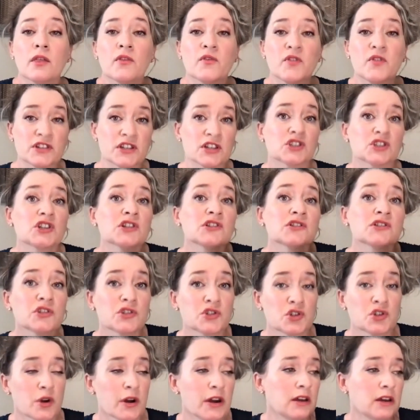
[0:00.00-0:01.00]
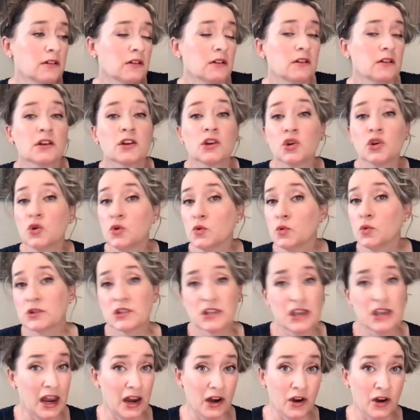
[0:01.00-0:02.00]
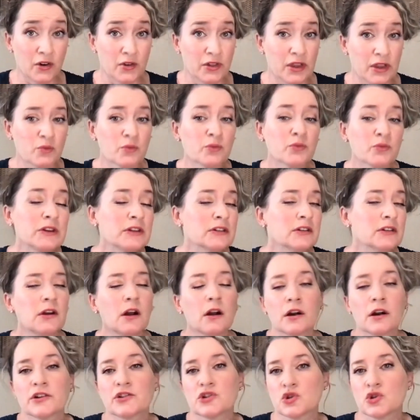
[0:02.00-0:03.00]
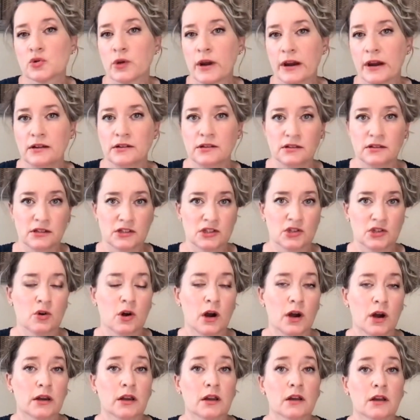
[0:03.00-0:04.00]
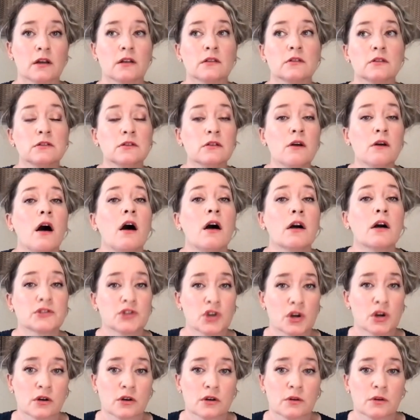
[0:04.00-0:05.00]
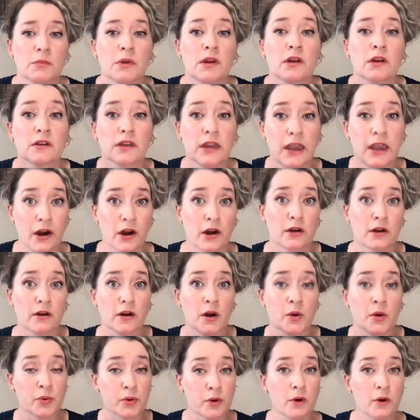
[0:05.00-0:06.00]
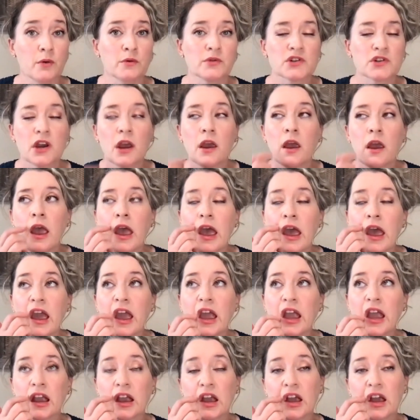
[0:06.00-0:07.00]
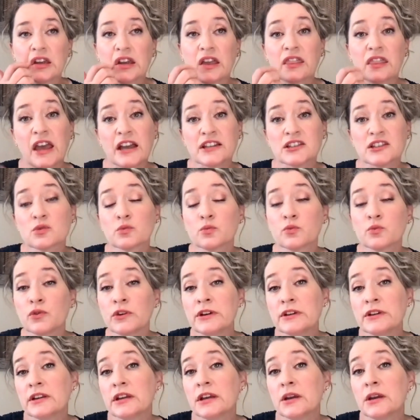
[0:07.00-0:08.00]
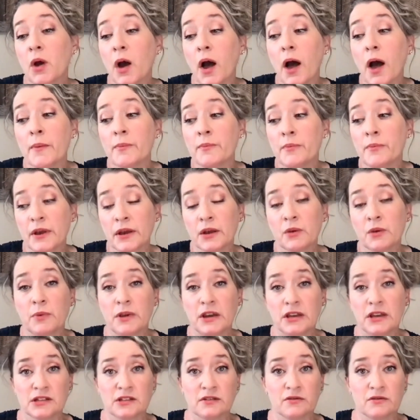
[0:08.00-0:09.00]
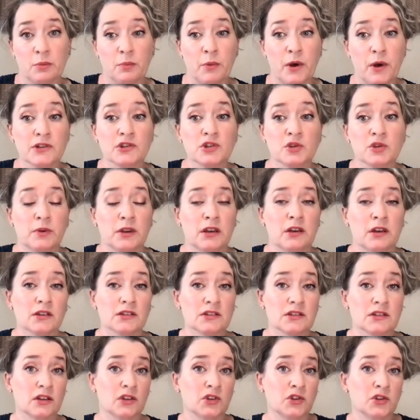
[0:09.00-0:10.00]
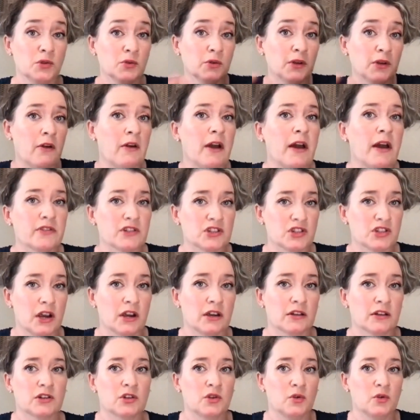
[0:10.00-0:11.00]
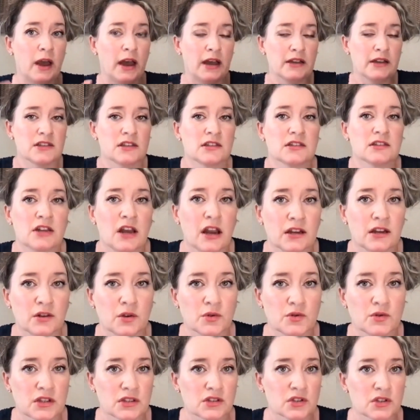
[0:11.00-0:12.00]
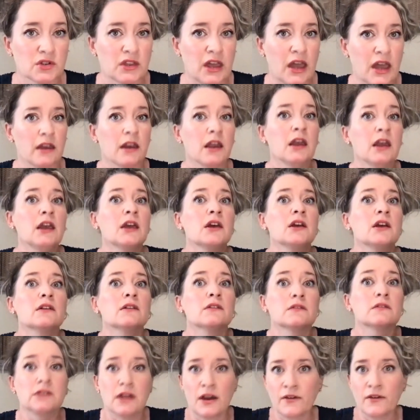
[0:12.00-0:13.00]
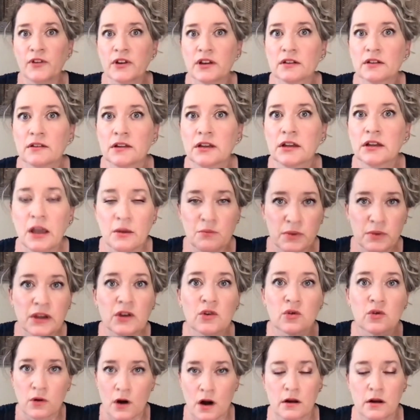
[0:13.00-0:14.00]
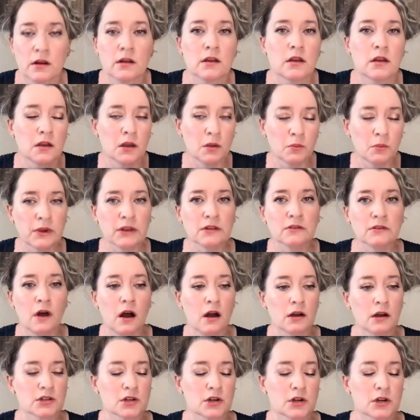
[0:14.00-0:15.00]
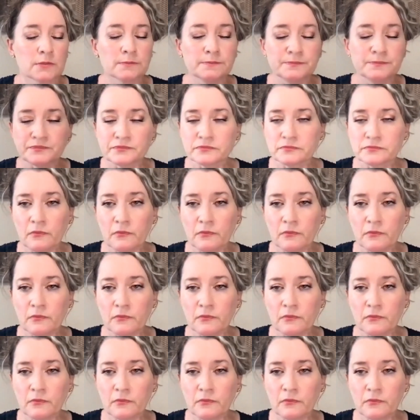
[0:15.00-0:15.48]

Physicians are trained in acute care. They really aren't trained in this chronic long-term care approach. And that's really a big piece of the puzzle, because you now have a child who has this diagnosis that definitely can be chronic, it can be long-term.